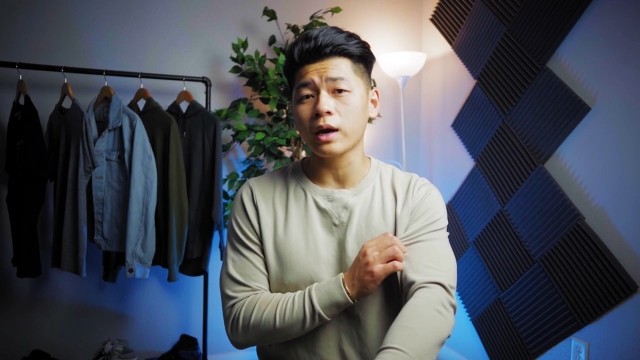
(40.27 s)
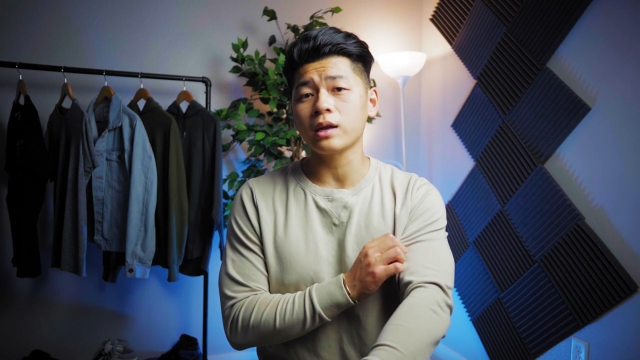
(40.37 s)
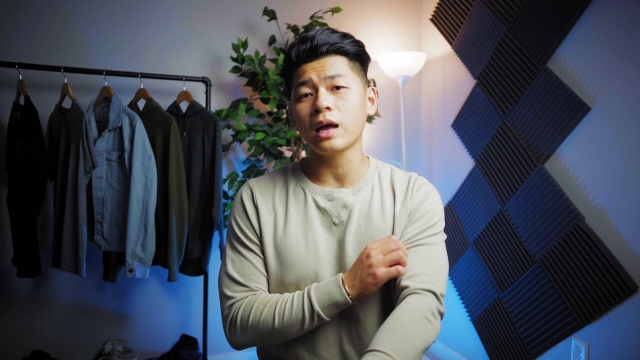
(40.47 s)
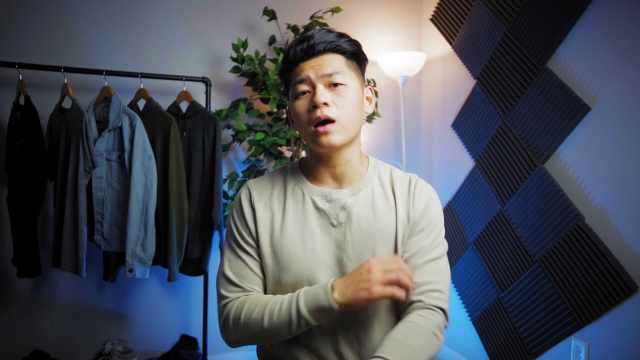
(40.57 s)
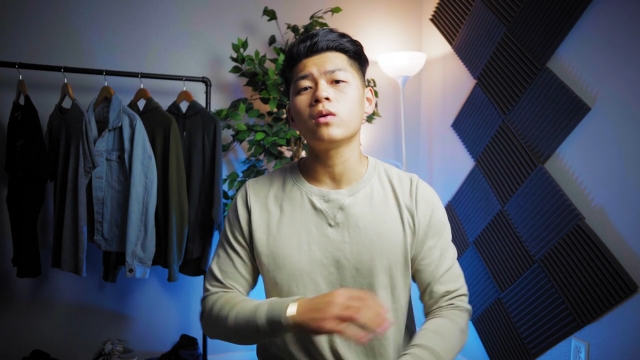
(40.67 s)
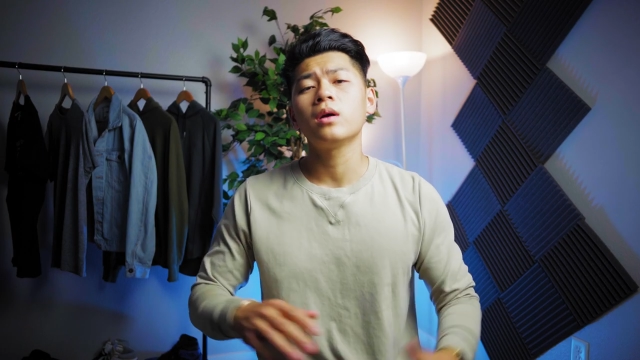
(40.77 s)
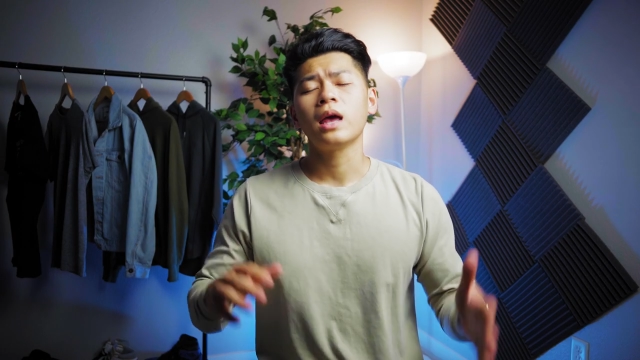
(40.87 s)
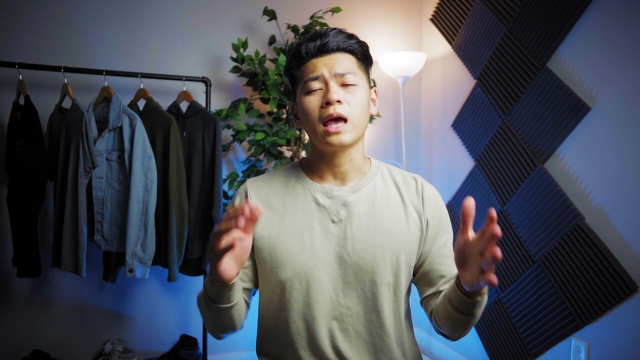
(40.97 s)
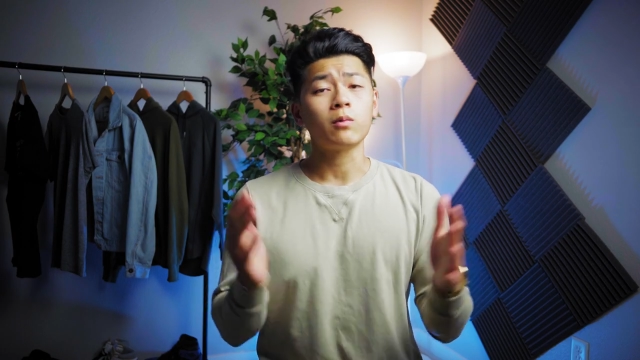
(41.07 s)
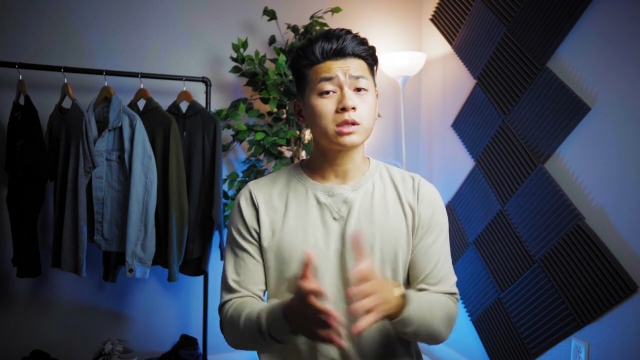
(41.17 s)
right now,
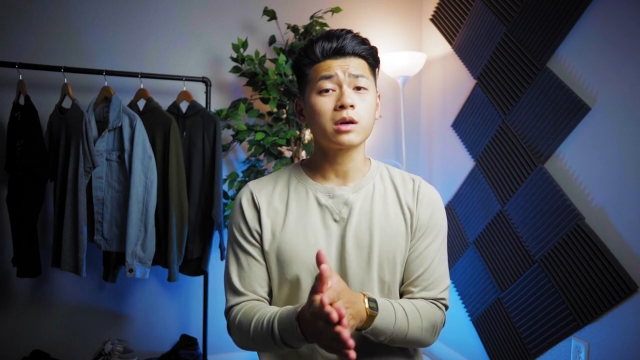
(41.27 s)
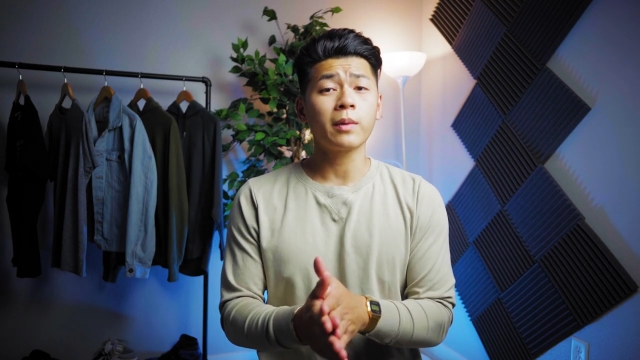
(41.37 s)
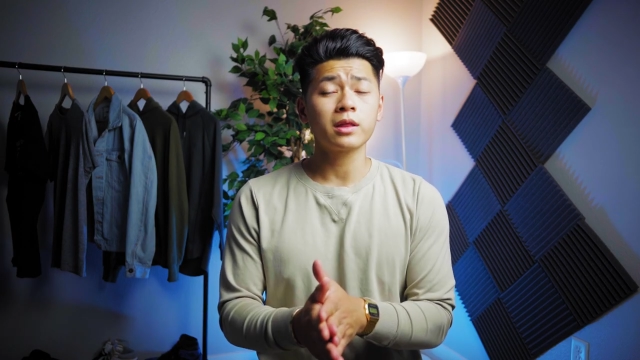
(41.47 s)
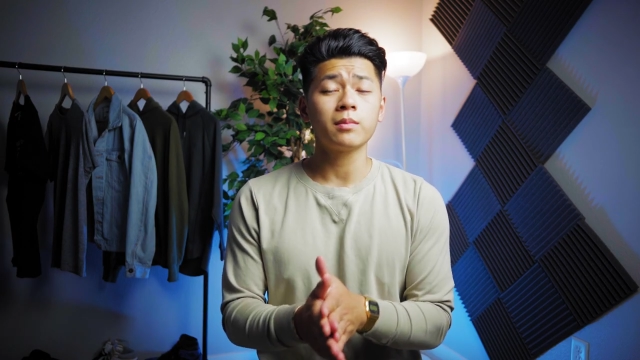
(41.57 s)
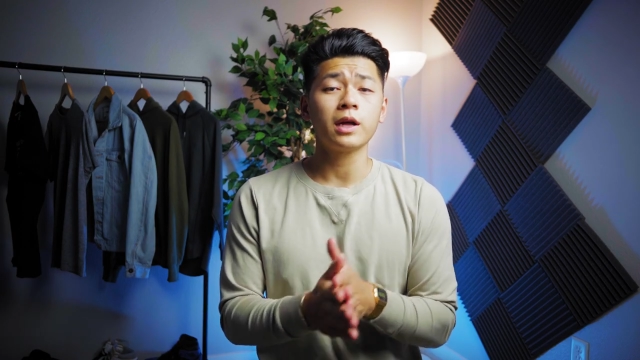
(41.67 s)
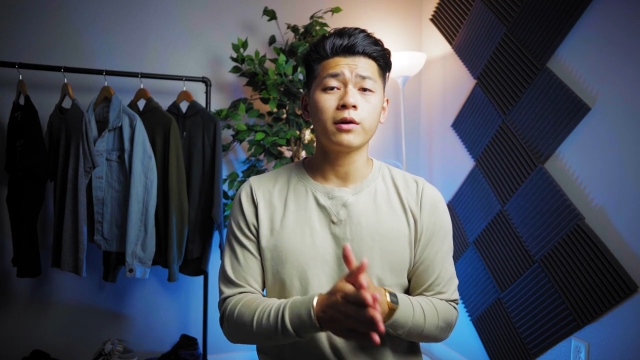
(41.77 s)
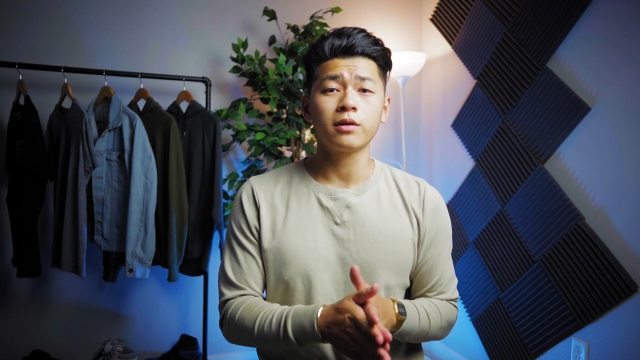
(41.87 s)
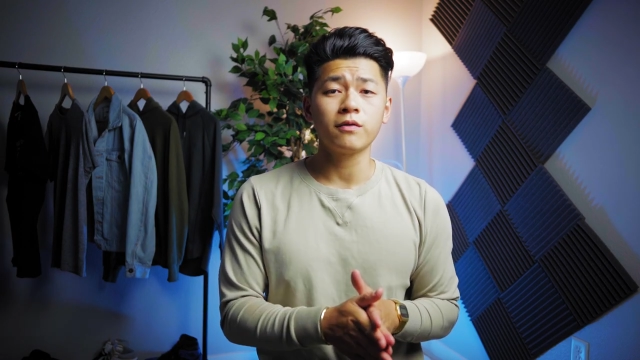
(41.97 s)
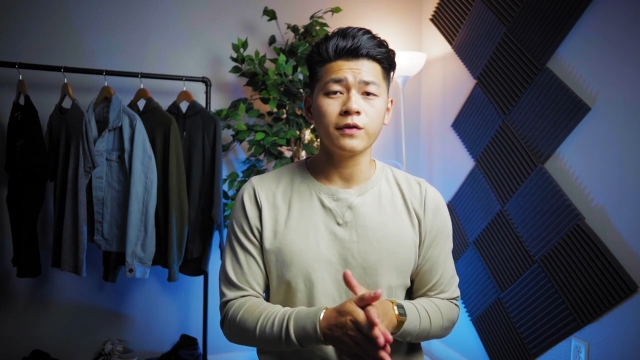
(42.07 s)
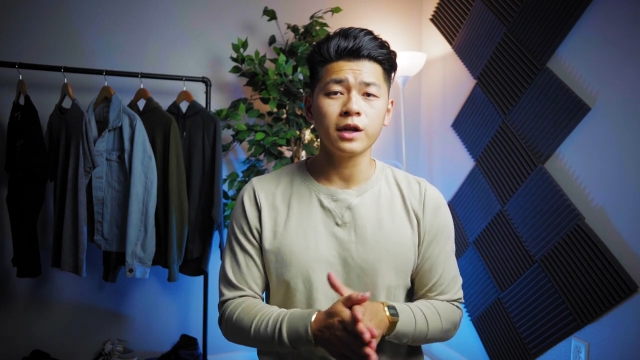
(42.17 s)
and we'll talk about them later in
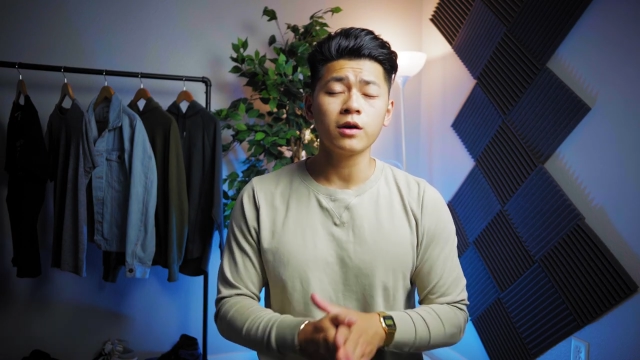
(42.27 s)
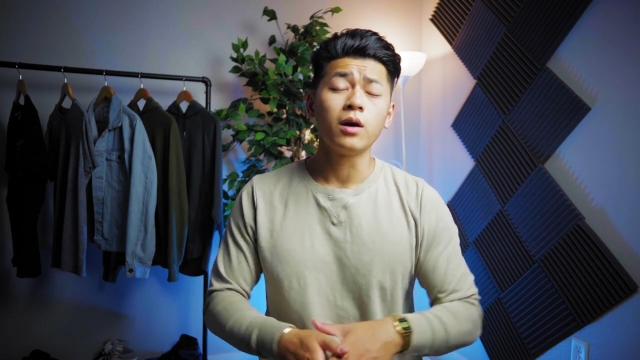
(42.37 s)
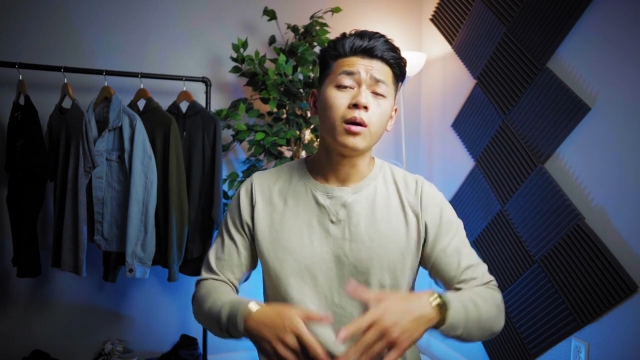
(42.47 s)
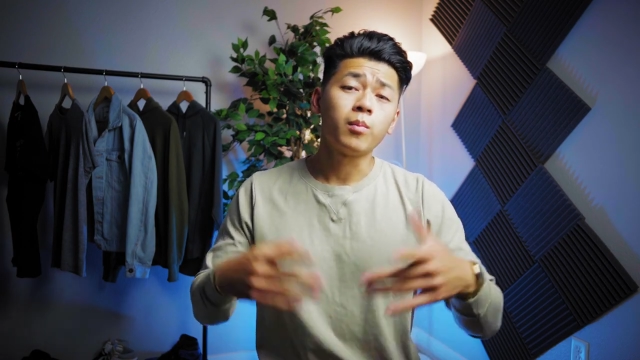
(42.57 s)
the video.